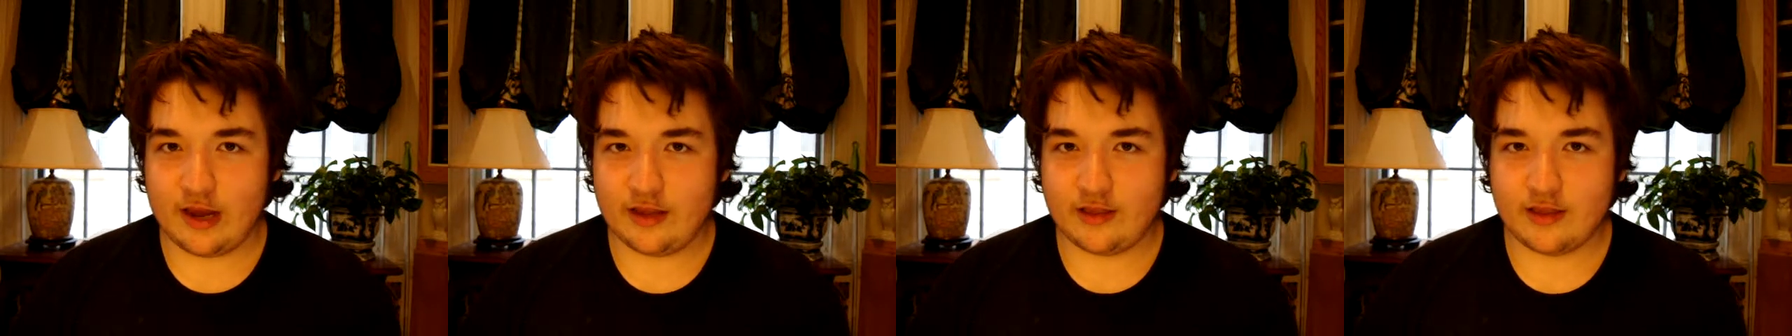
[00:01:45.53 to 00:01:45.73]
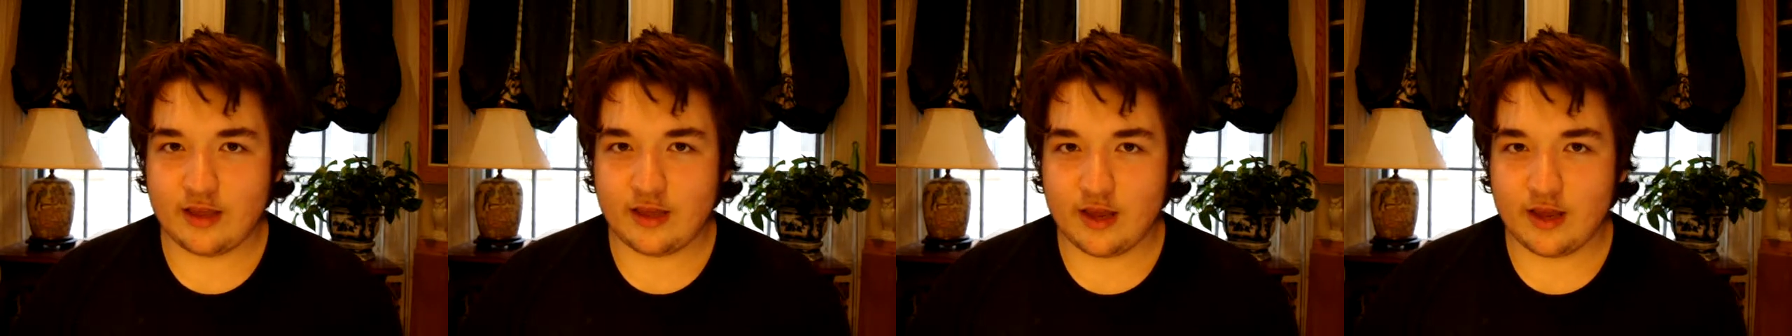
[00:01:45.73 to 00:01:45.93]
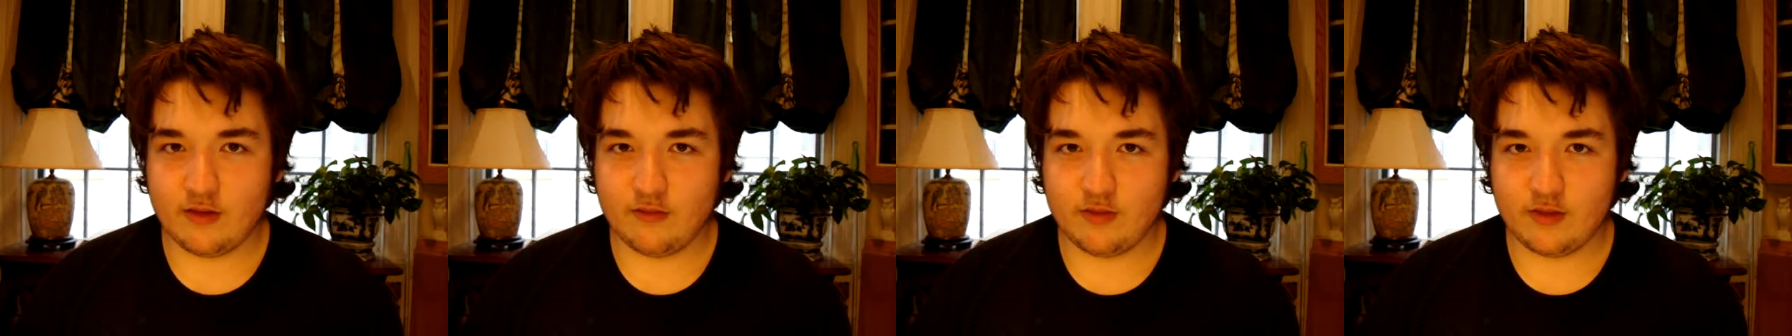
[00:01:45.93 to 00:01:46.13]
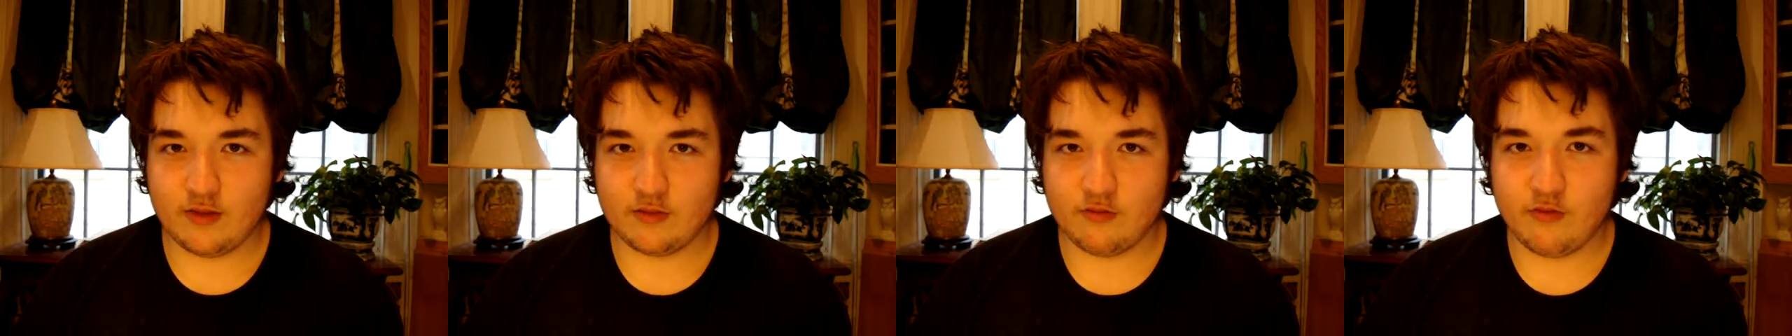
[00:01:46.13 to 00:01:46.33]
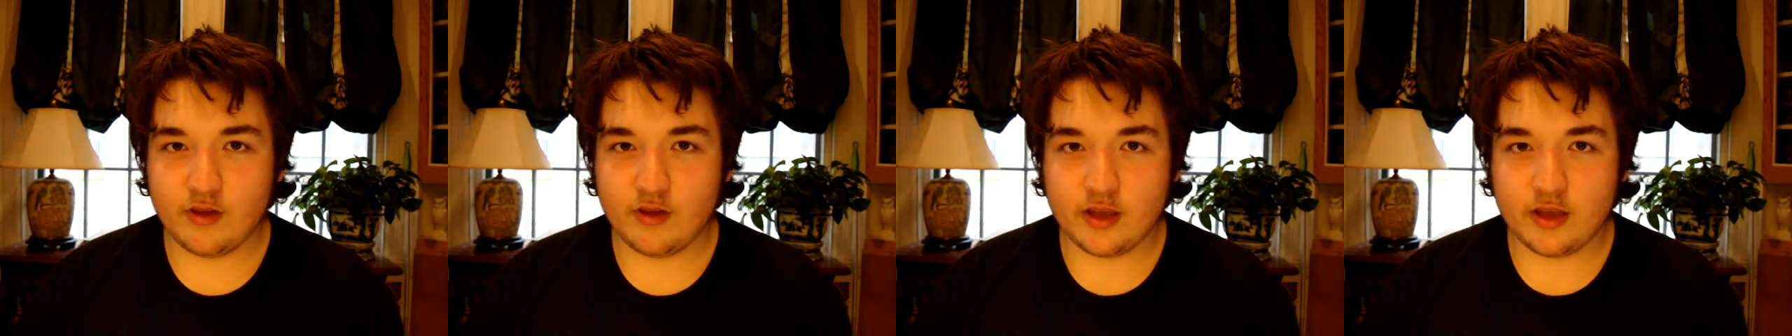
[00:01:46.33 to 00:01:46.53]
at the end of this
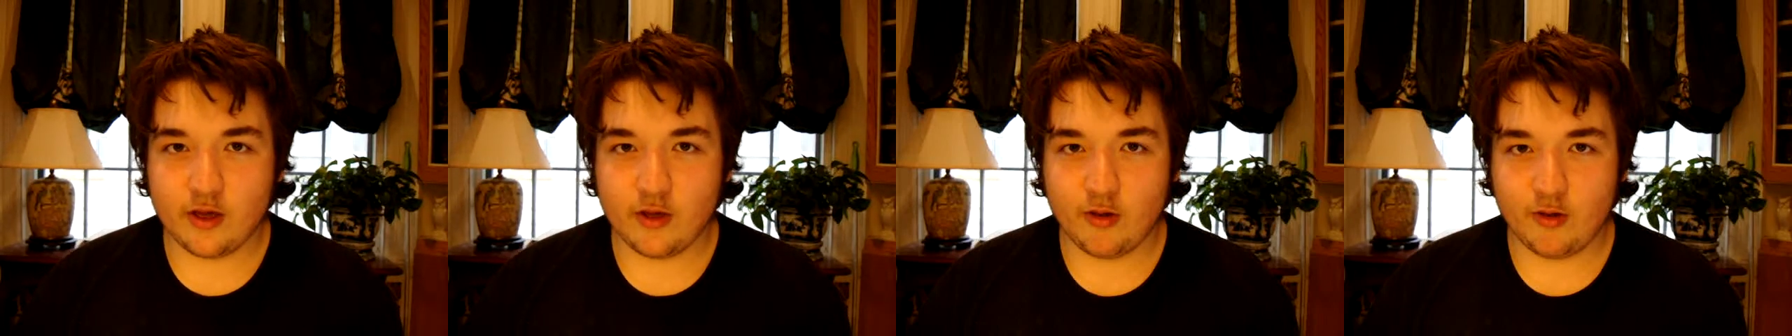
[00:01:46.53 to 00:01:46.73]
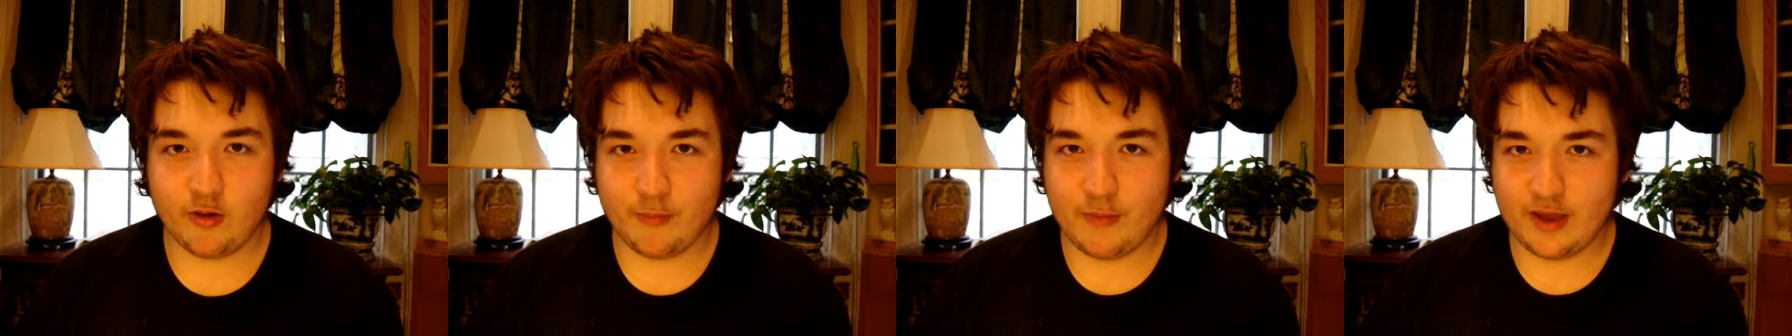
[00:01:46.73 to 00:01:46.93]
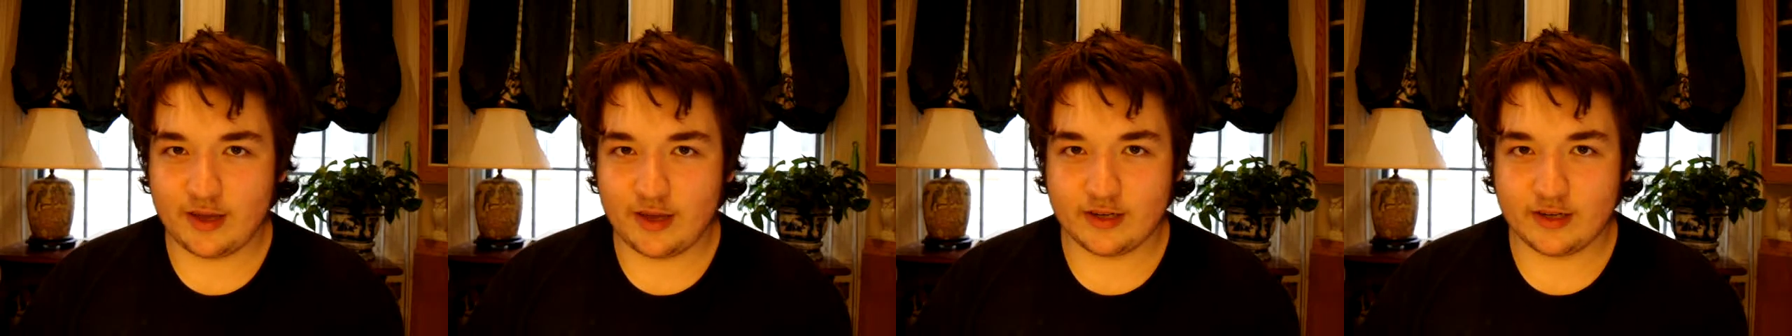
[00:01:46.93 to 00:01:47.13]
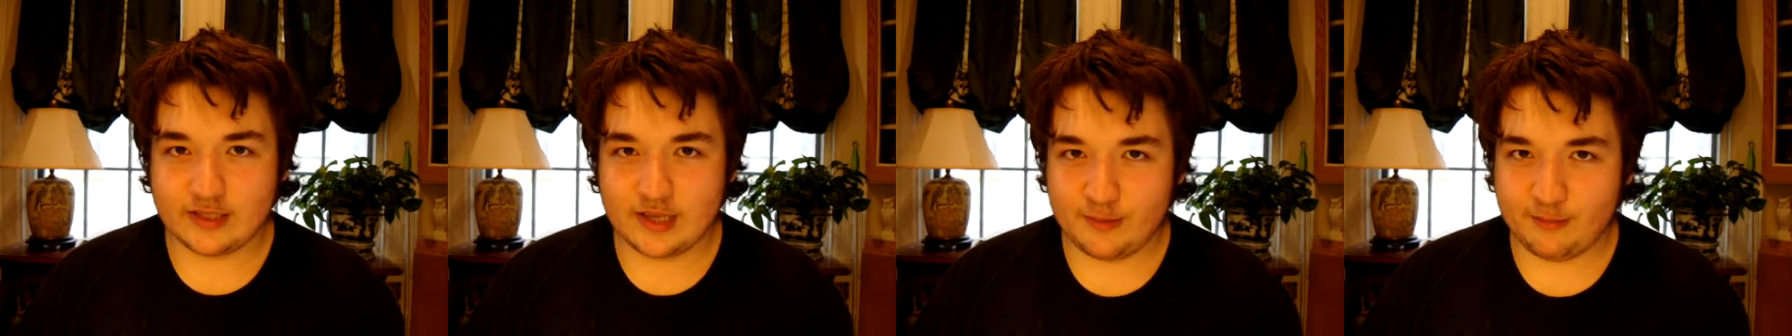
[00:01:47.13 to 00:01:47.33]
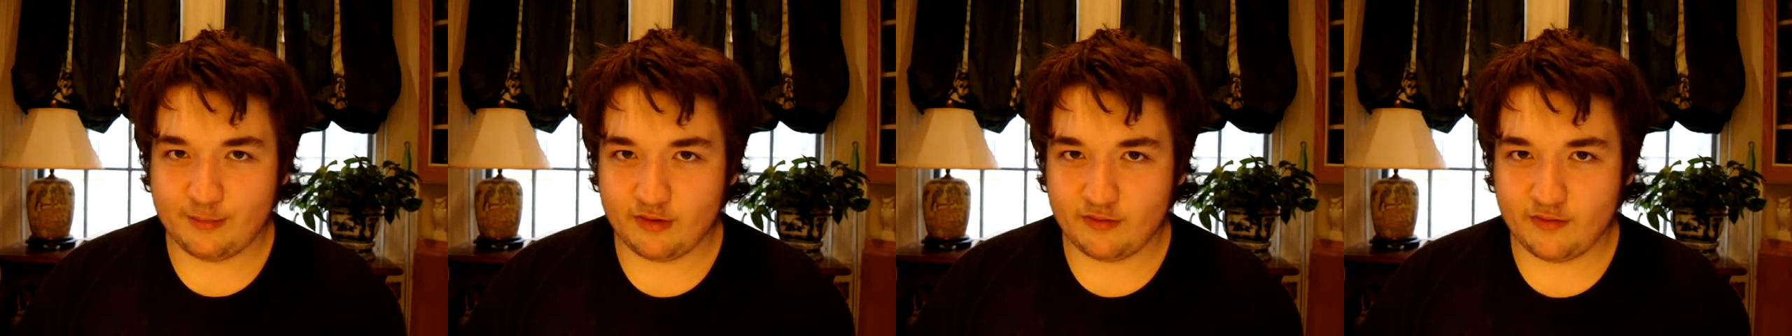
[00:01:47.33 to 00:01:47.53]
video, make it a
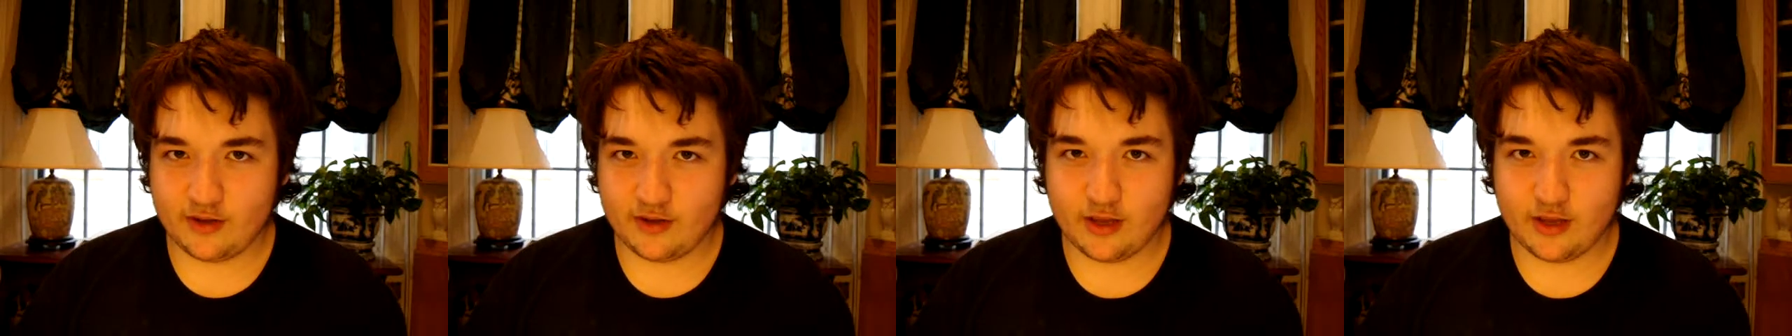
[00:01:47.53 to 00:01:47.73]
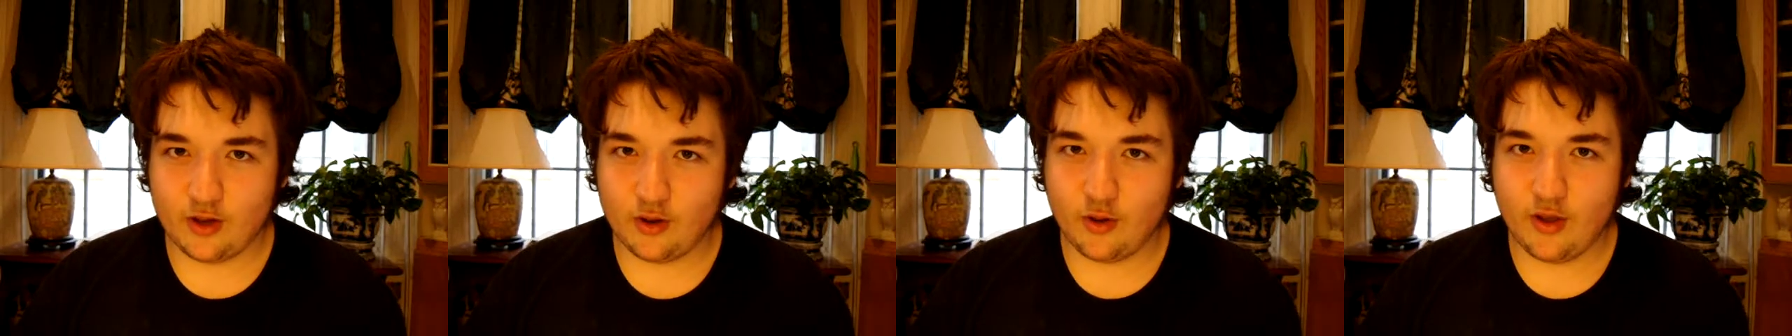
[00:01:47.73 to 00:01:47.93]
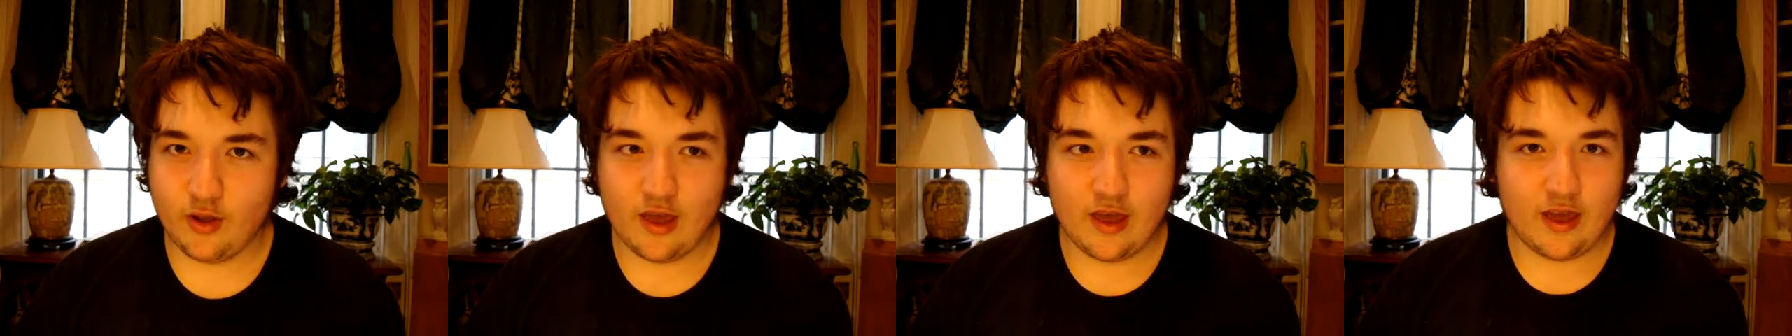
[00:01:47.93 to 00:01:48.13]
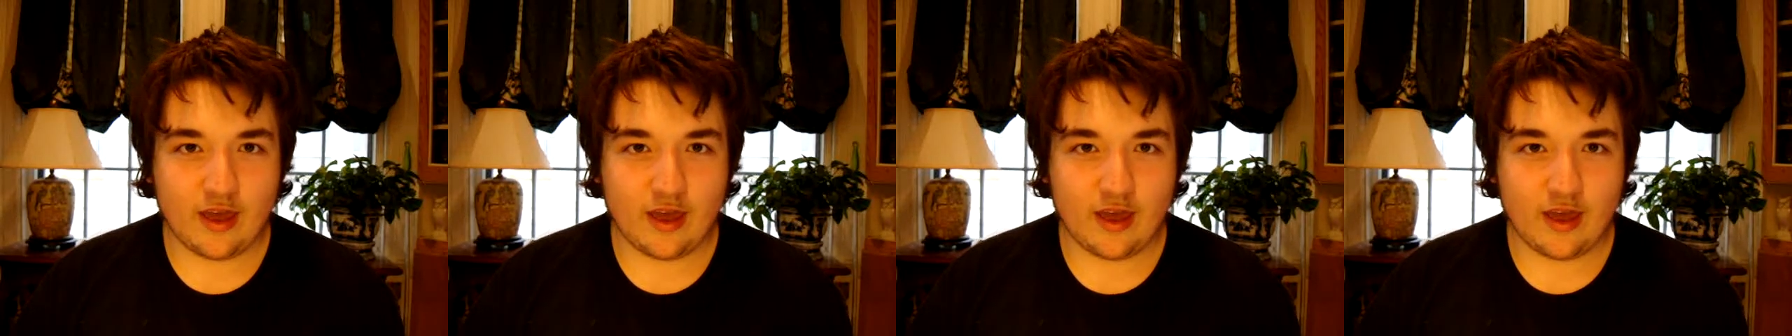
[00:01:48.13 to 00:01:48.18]
separate video,